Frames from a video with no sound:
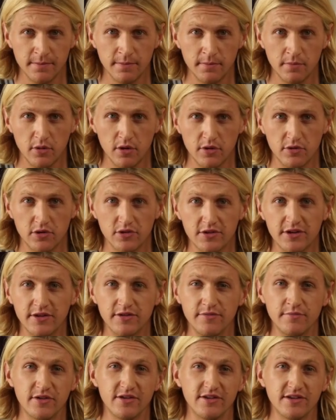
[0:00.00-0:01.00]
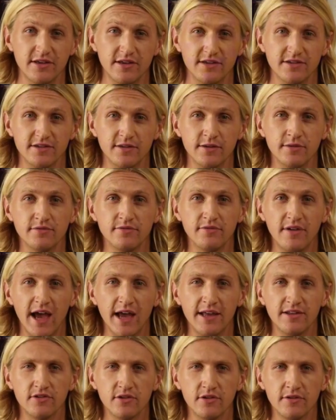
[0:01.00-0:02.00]
We're losing species
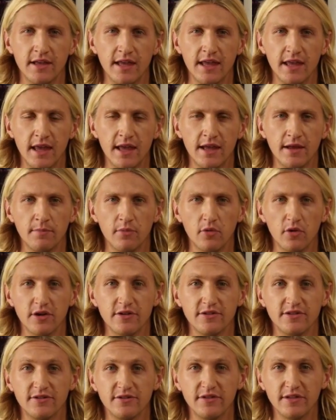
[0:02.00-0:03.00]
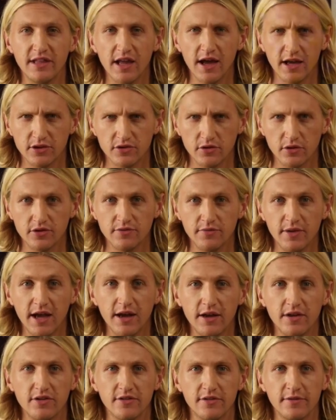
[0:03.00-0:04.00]
faster than at any point since the dinosaurs
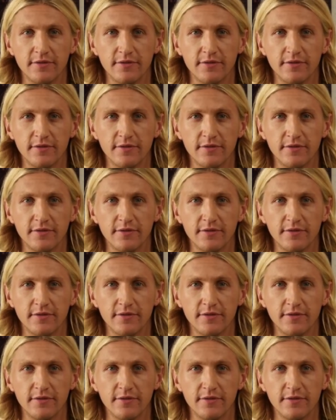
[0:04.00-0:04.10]
vanished.